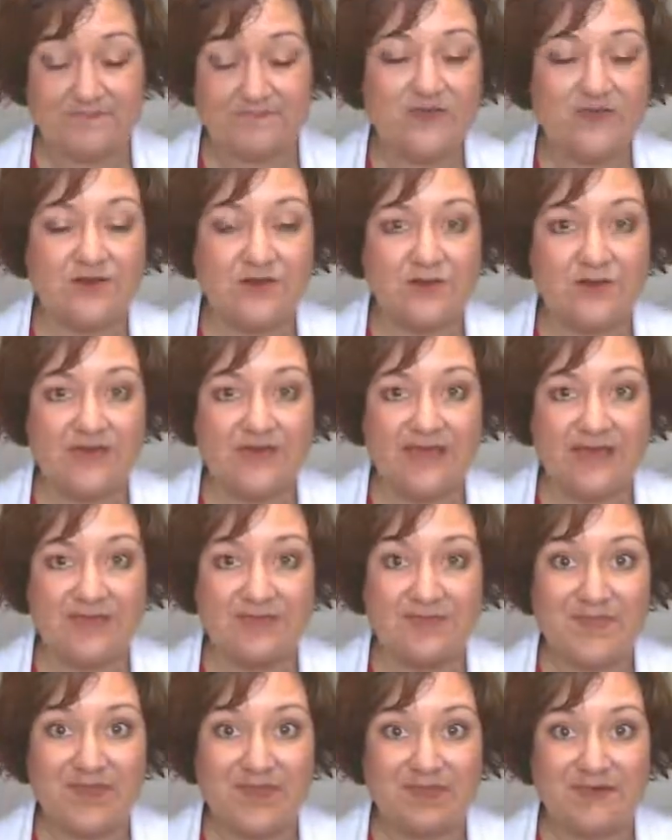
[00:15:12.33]
You don't want to
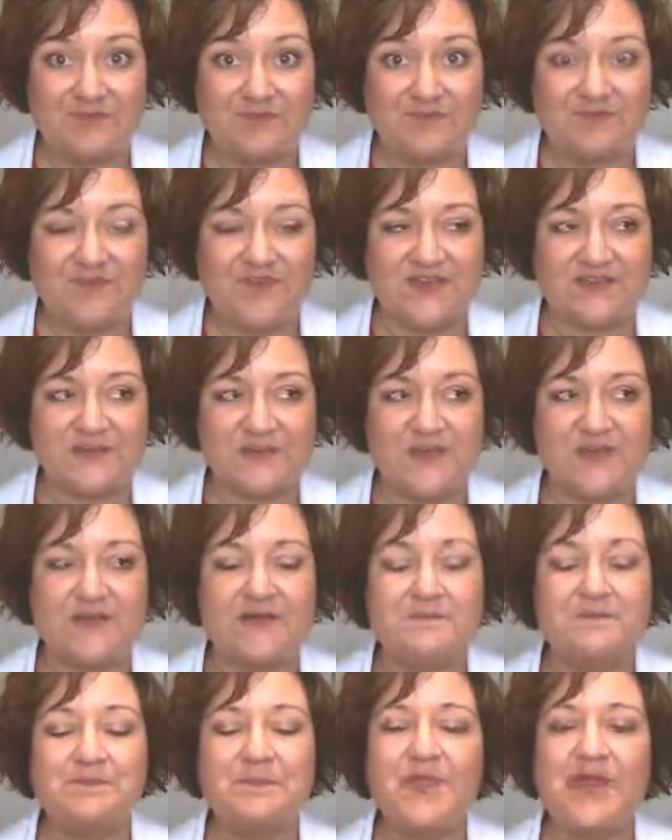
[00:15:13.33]
get banned from Facebook.
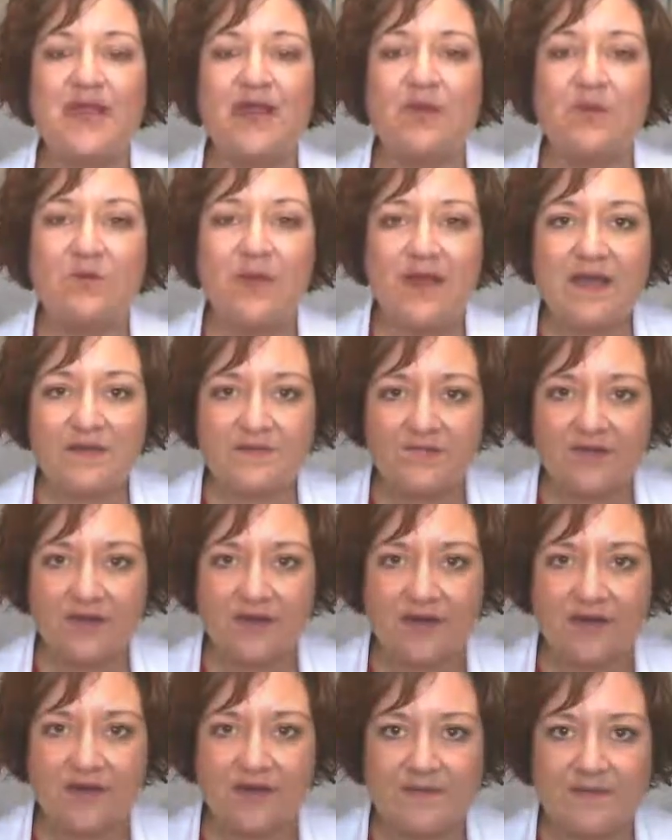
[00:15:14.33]

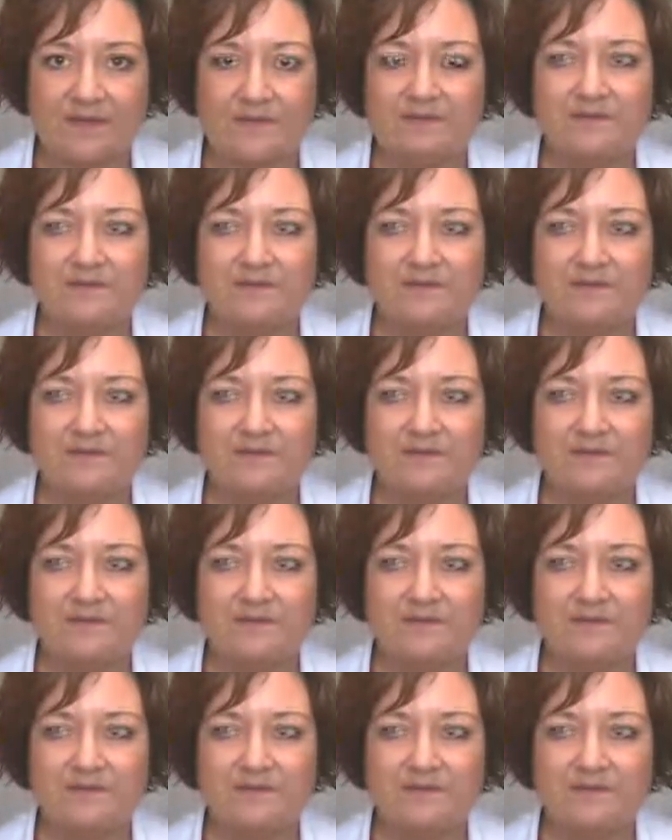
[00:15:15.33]
However,